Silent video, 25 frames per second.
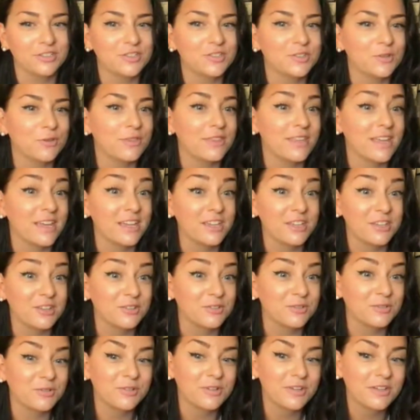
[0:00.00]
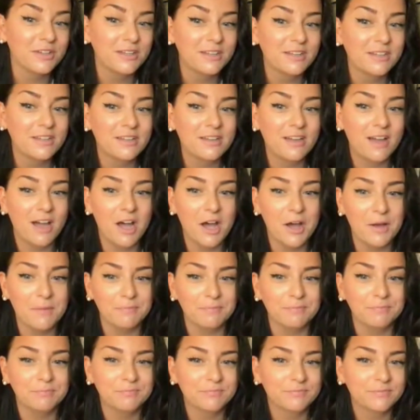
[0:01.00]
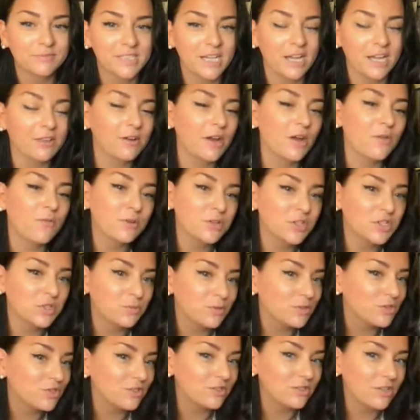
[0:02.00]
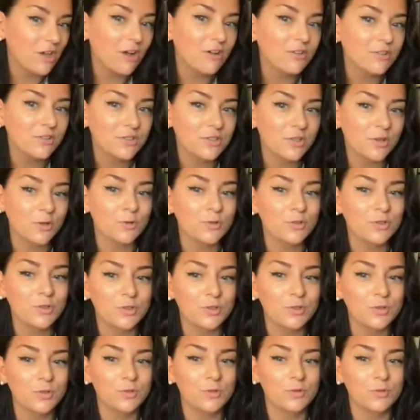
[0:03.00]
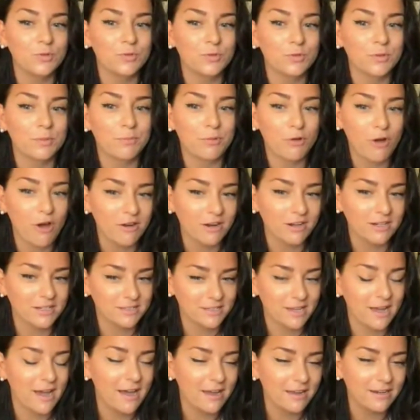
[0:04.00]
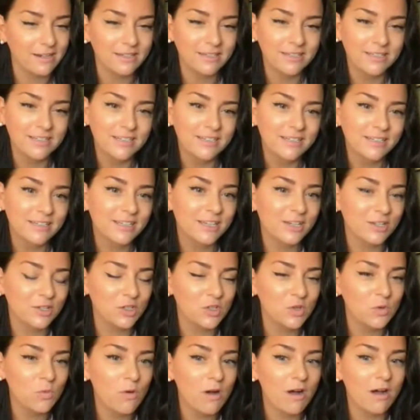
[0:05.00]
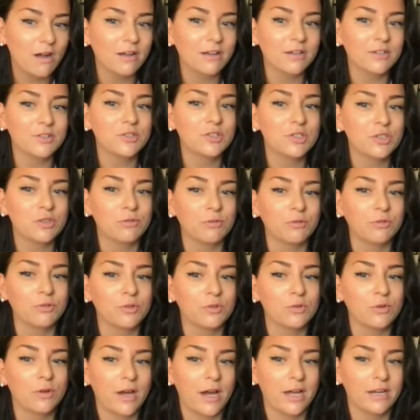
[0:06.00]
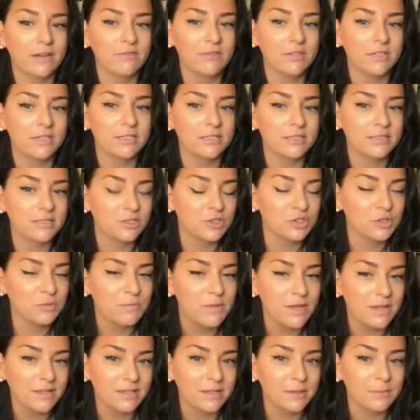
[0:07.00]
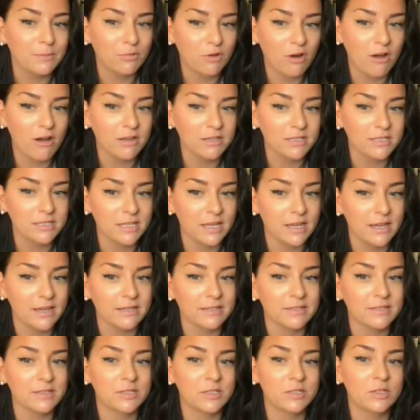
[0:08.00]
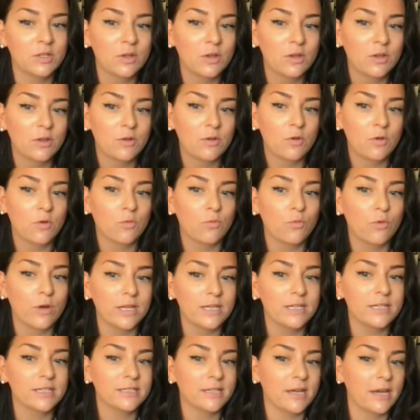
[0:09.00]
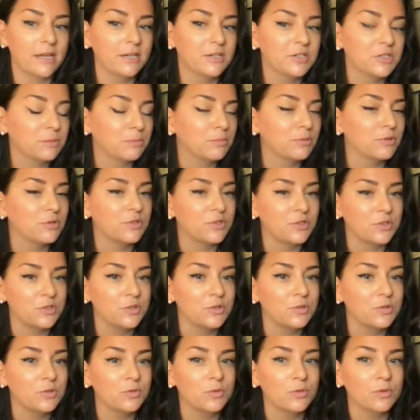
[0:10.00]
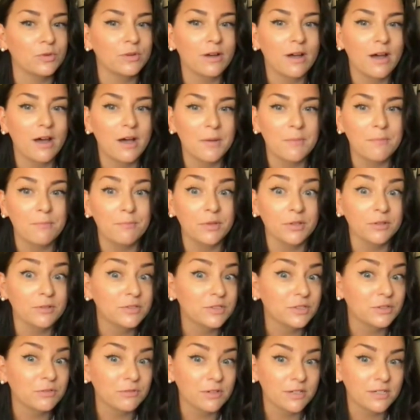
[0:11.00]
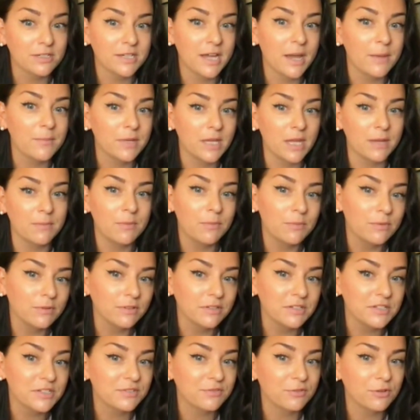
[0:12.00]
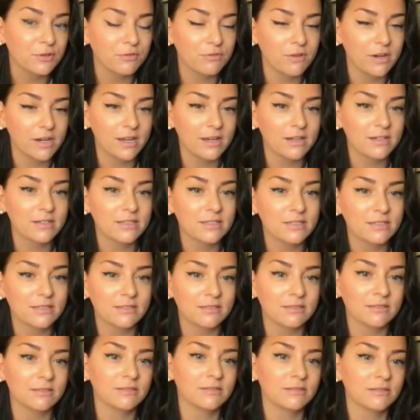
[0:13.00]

So thank you. Um, Tyler, I want to switch this also to the product side. Can you walk us through kind of the decision making process when deciding to pursue um, building runtime capabilities for ThreatX?